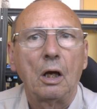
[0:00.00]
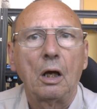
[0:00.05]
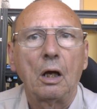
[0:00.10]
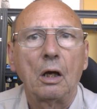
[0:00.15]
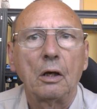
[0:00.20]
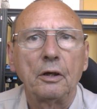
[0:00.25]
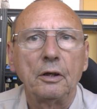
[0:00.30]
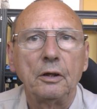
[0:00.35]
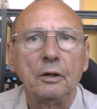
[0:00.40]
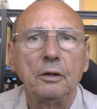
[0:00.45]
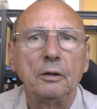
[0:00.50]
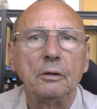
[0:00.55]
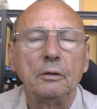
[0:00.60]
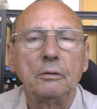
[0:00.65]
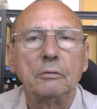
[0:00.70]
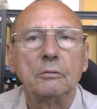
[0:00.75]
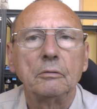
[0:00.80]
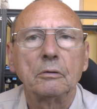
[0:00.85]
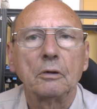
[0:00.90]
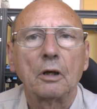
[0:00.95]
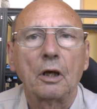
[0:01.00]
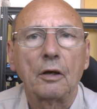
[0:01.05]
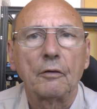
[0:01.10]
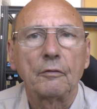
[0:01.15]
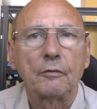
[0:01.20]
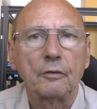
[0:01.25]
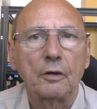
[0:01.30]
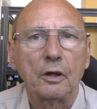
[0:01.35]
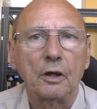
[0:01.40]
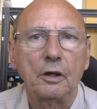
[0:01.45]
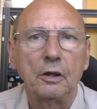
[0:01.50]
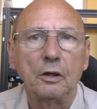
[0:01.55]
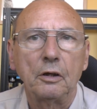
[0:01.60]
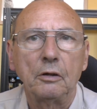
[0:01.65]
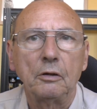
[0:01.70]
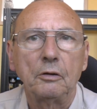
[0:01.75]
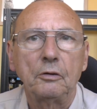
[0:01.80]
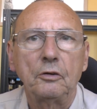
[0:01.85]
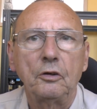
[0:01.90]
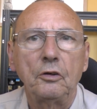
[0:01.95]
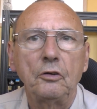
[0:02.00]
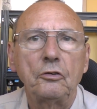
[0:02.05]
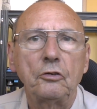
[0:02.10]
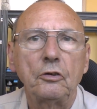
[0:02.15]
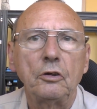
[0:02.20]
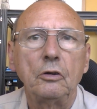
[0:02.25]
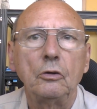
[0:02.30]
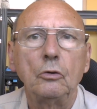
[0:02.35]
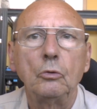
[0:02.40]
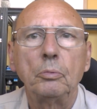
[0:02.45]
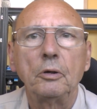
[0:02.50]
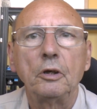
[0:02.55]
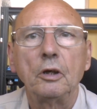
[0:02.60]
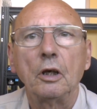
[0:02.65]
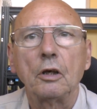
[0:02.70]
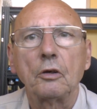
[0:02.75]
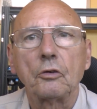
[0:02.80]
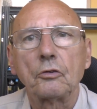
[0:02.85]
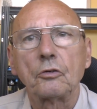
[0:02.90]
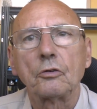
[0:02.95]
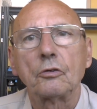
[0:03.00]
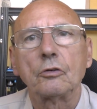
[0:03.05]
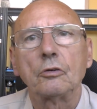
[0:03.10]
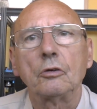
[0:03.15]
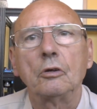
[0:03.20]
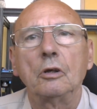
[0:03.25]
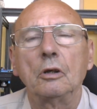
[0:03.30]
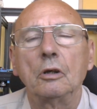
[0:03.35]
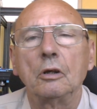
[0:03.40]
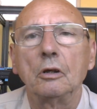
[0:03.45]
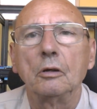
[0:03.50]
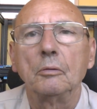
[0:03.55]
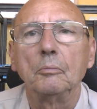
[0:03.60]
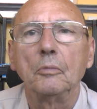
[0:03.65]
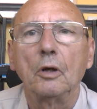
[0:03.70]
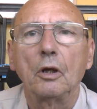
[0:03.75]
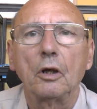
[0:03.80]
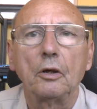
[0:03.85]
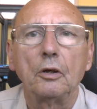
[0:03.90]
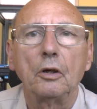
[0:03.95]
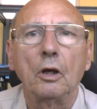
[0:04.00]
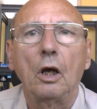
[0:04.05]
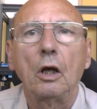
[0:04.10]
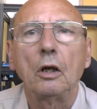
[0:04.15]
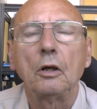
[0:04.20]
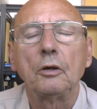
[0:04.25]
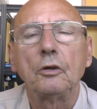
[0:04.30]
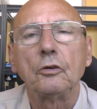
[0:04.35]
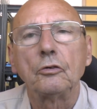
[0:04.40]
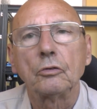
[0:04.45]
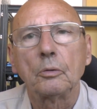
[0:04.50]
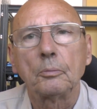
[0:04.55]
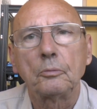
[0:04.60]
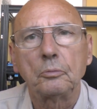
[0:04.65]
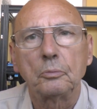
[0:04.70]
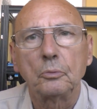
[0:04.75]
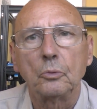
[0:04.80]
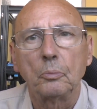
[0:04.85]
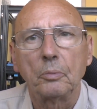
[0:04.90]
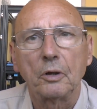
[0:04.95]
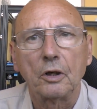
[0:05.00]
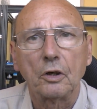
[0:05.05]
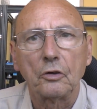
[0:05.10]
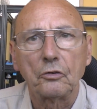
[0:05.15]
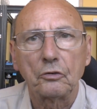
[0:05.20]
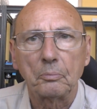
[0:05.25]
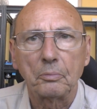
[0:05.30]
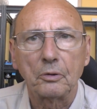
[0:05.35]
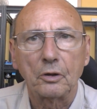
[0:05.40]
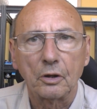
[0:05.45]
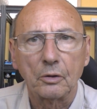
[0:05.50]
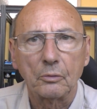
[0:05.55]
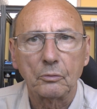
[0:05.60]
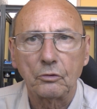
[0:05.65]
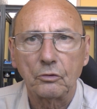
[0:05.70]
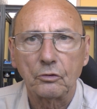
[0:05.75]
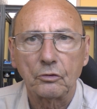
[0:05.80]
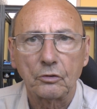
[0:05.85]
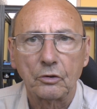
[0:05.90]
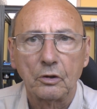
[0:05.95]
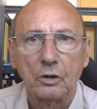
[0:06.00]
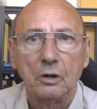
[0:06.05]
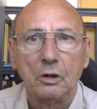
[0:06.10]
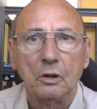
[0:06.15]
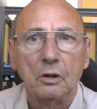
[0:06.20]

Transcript: I have a DC UPS, um, an uninterruptible power supply, which is